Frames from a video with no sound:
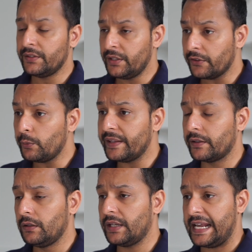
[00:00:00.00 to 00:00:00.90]
The other way they're
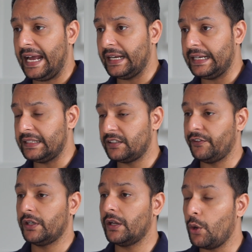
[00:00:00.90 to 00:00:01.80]
looking at it is if
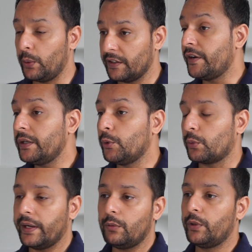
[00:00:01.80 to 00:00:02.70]
you're going to go with the variable
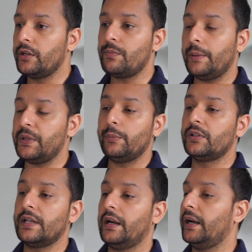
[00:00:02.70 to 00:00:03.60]
rate, where you might be able to
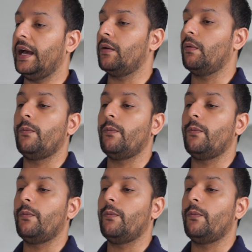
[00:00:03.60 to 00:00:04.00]
get it at